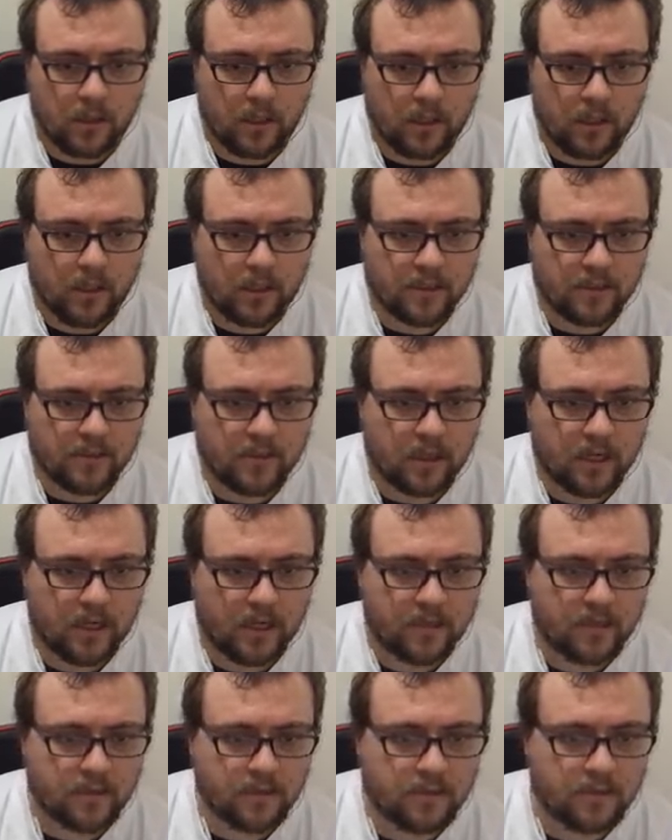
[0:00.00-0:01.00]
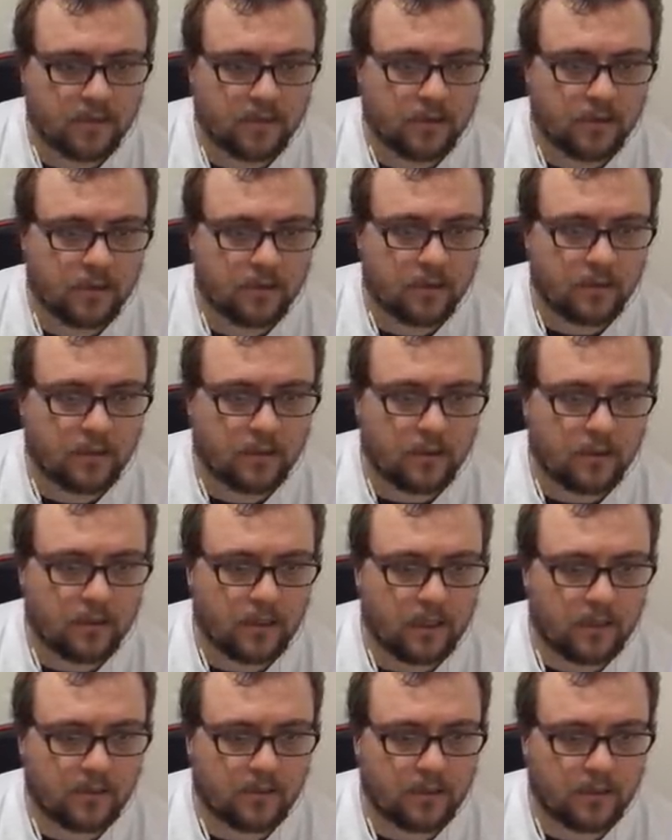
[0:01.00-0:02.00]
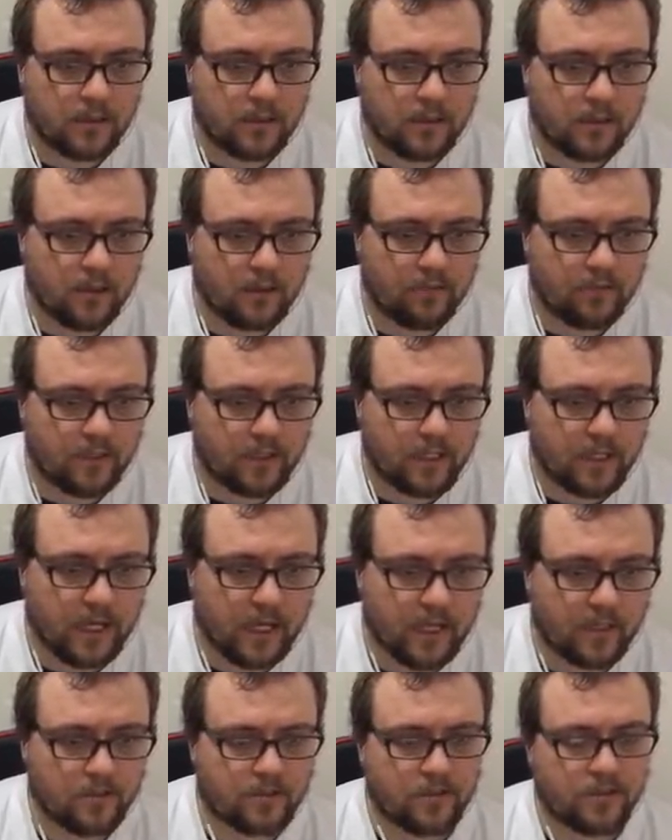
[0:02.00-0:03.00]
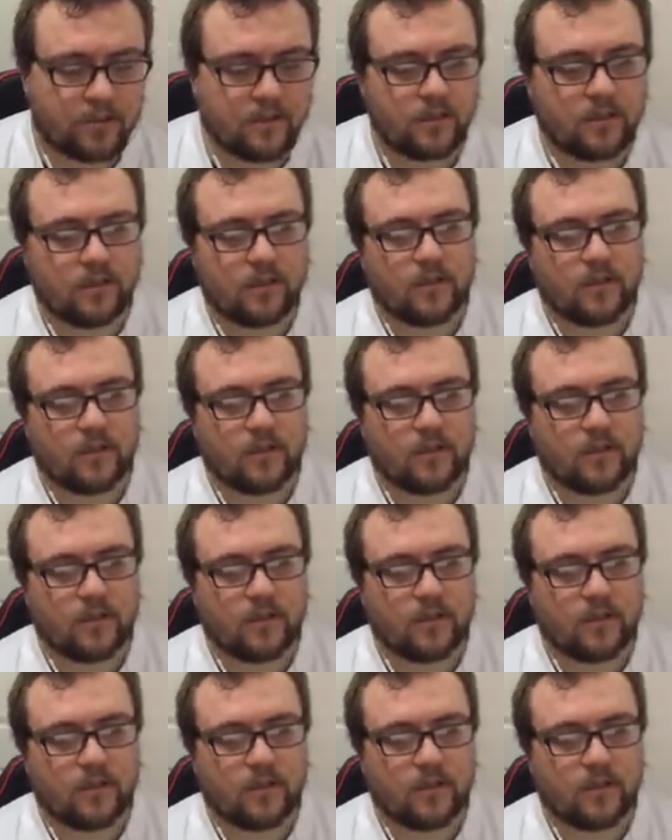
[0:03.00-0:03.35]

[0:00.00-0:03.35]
It is nice. That's a lovely catch.